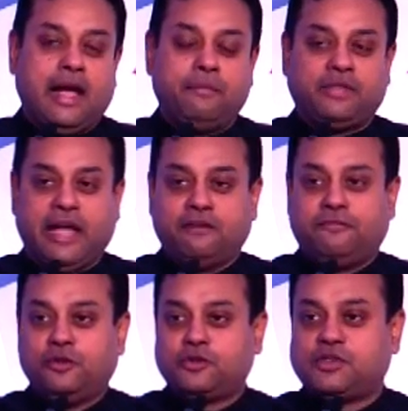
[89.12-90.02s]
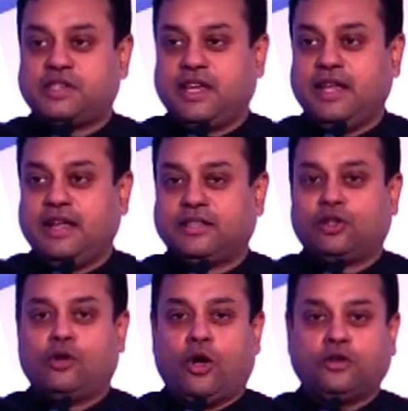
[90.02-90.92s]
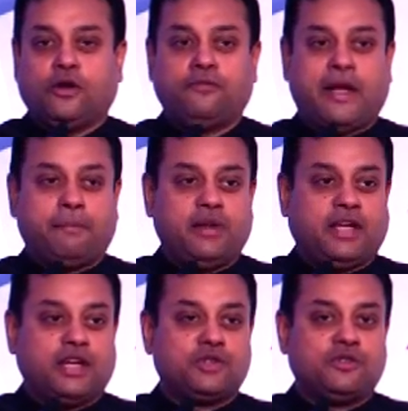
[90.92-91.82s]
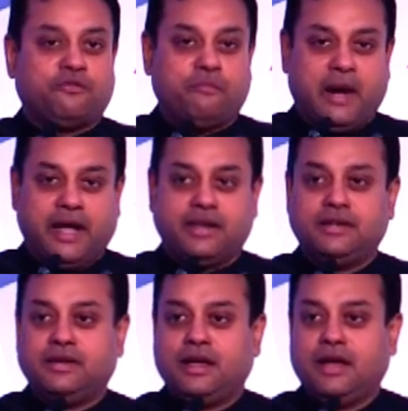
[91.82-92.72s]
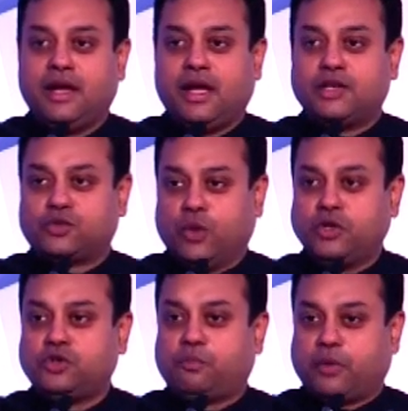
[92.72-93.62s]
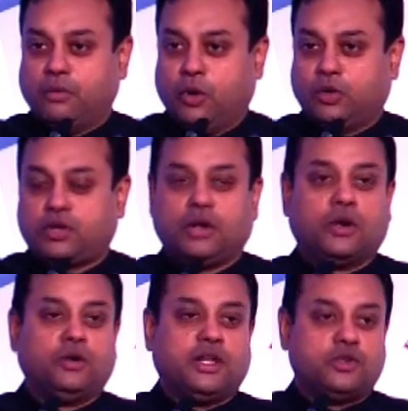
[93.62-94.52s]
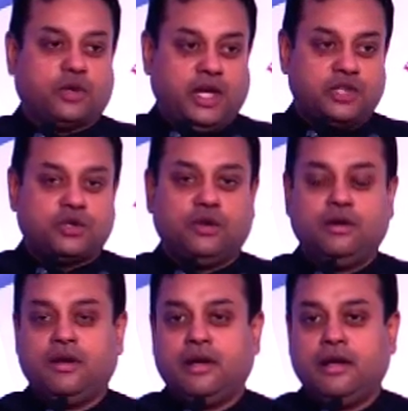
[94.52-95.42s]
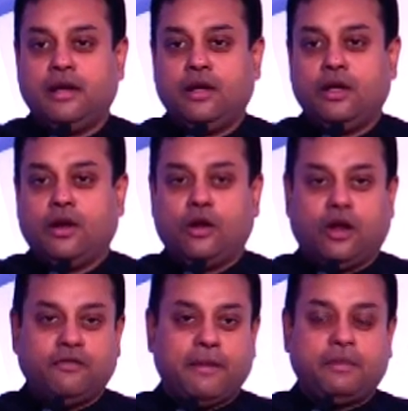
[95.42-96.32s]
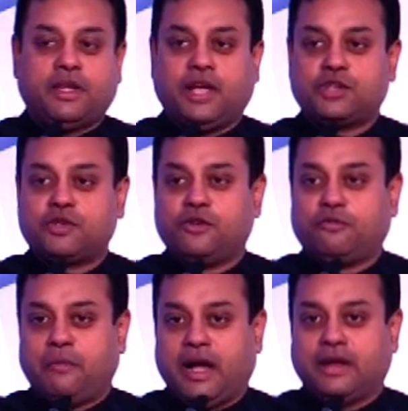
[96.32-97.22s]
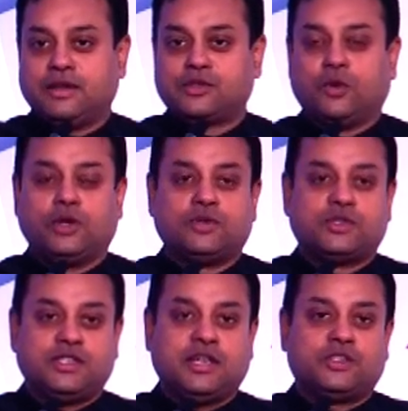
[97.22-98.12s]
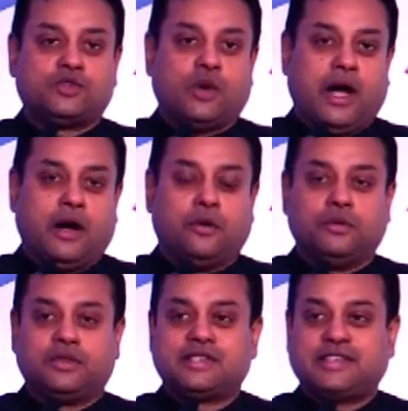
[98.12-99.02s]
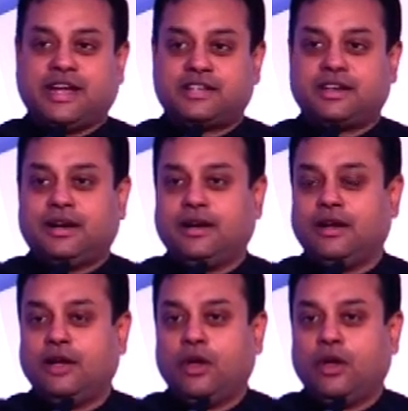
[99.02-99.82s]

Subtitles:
I'm thankful to see that a lot of application of mind is going to promote good education. A lot of application of mind is going to see as to how the sector,